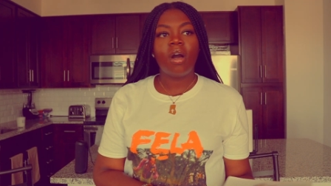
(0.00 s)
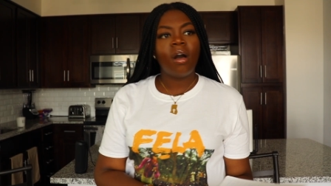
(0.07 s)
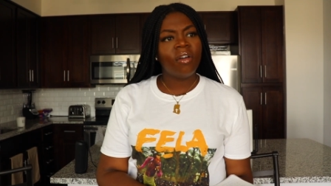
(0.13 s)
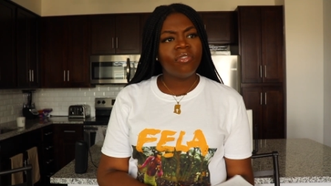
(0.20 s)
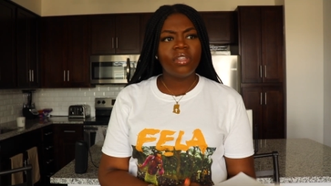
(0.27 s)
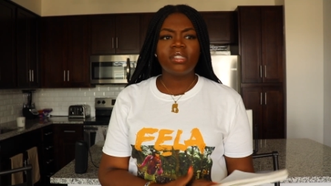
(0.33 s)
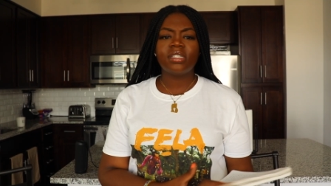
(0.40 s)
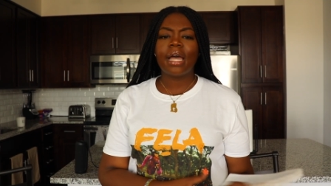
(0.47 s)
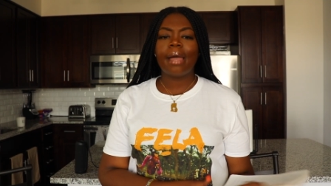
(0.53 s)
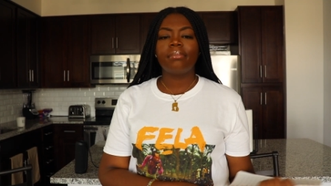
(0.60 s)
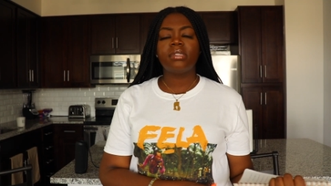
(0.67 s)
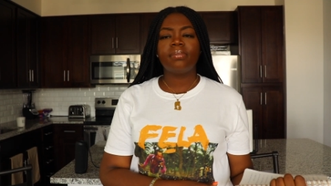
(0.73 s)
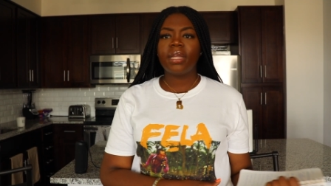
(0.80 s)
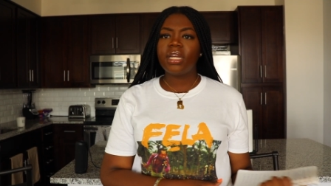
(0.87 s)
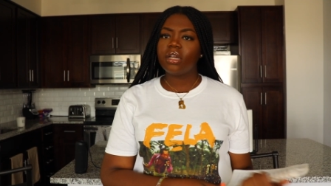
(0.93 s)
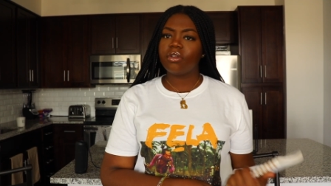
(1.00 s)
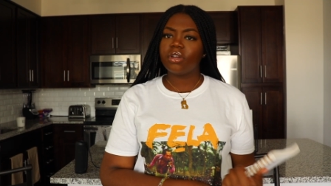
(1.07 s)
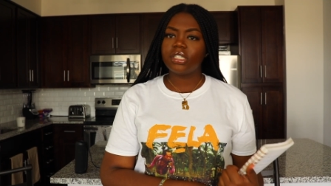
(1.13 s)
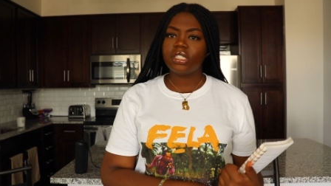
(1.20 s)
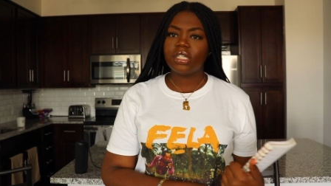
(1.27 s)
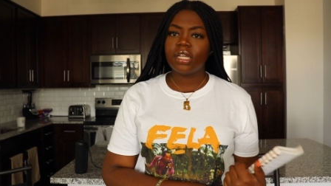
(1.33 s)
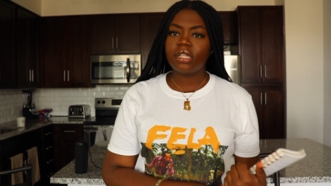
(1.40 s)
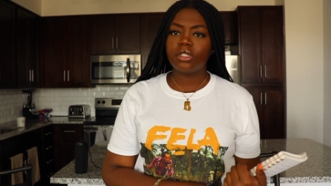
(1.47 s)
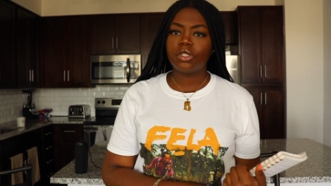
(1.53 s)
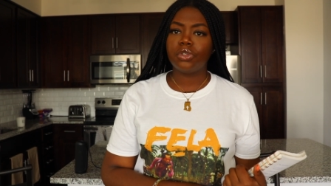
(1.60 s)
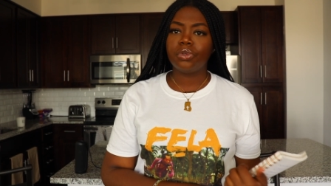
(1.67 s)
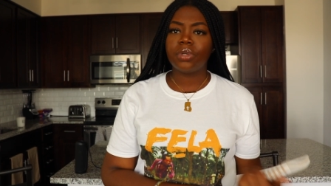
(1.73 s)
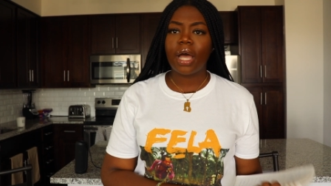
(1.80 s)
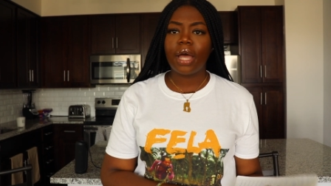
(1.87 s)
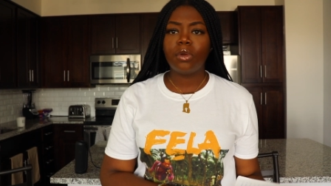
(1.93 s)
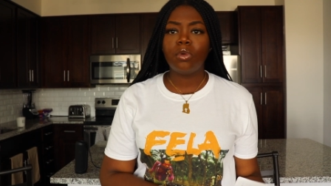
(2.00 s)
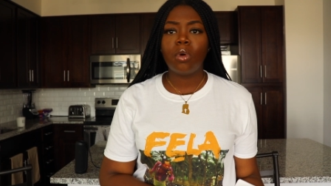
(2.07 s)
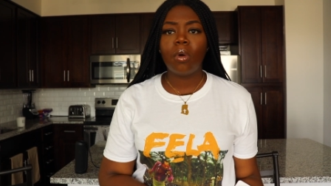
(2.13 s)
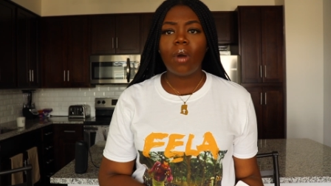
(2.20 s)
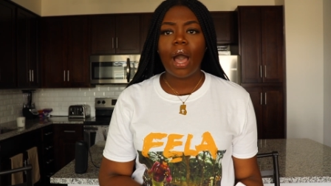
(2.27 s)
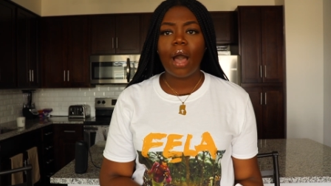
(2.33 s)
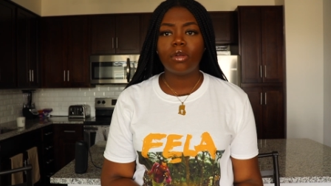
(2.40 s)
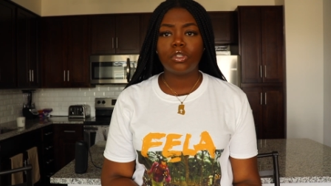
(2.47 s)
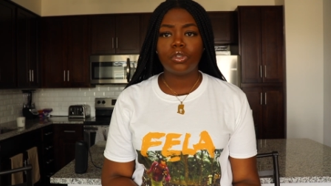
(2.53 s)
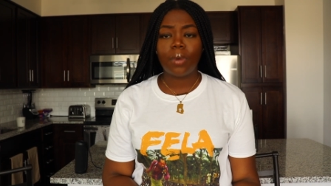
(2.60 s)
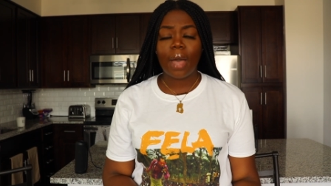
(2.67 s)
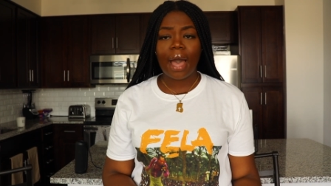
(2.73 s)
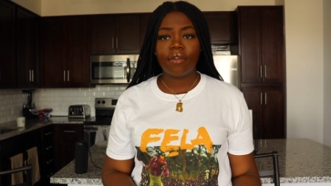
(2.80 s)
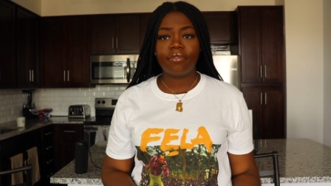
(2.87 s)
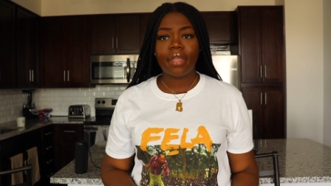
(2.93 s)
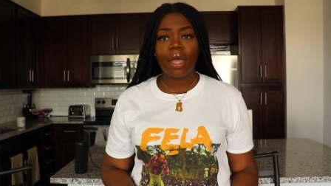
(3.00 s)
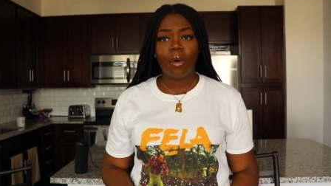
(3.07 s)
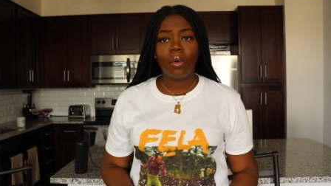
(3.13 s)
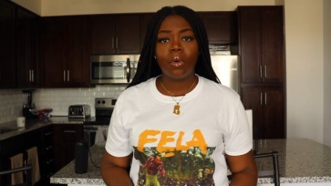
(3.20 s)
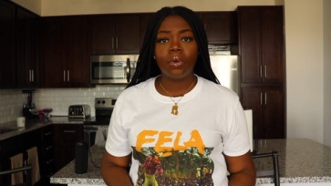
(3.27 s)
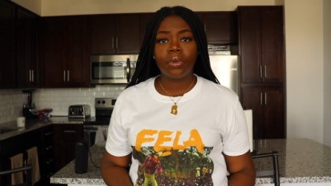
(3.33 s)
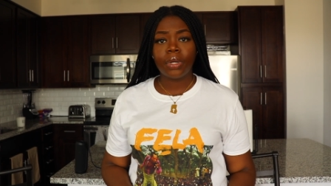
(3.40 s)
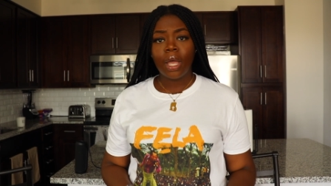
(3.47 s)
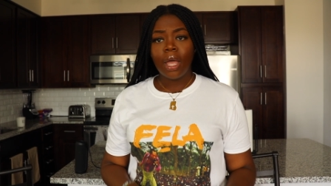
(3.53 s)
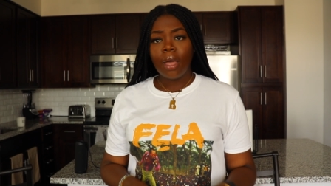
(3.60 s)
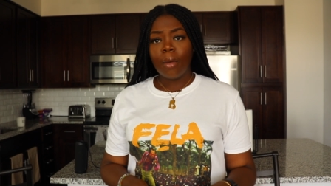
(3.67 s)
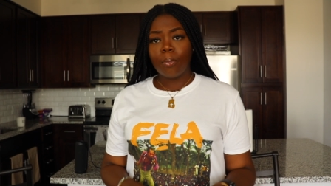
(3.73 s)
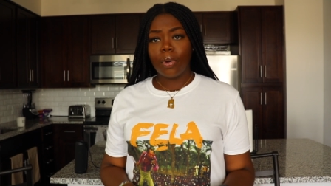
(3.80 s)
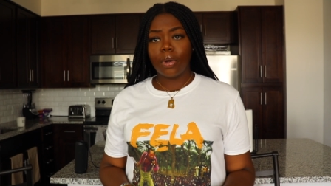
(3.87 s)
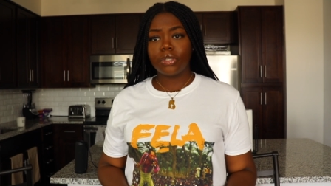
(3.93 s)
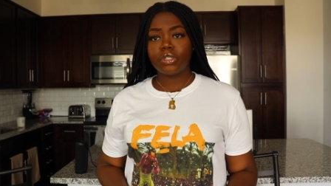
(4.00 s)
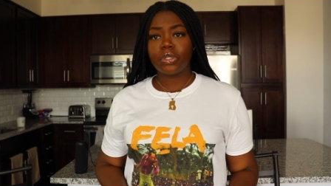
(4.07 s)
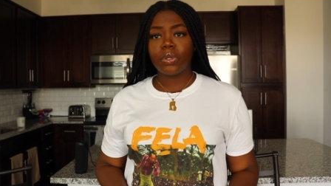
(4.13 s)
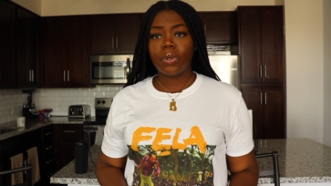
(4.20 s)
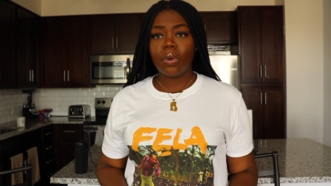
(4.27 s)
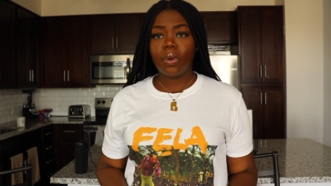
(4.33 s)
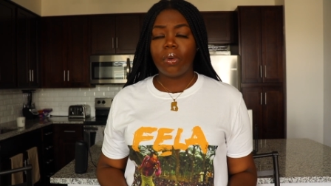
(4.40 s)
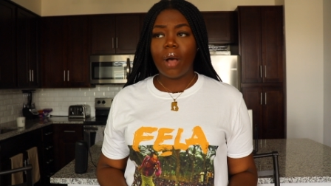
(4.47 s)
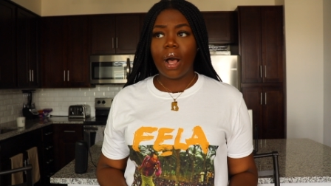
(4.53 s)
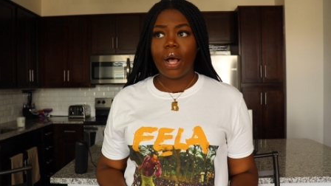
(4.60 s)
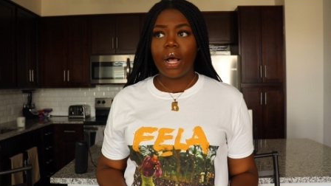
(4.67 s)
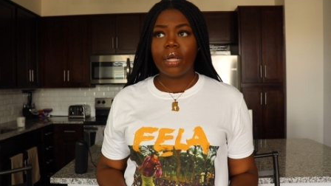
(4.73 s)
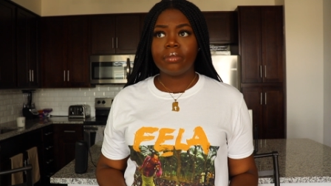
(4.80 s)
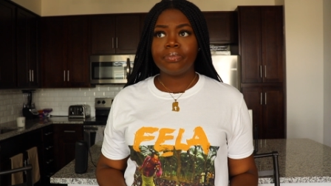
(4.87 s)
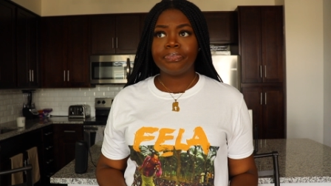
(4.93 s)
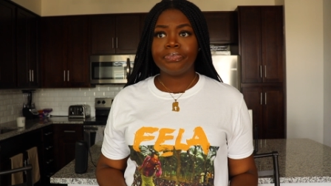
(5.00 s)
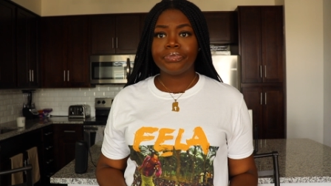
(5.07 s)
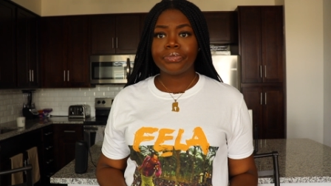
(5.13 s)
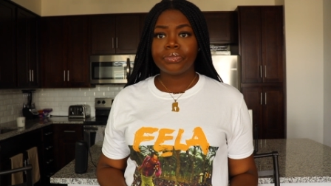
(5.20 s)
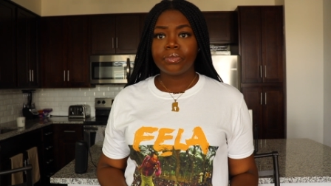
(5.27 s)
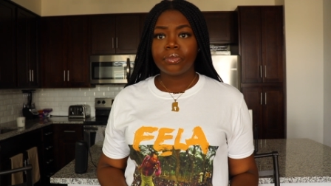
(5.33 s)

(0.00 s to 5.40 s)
oftentimes many Christians do not know how to have their own personal um,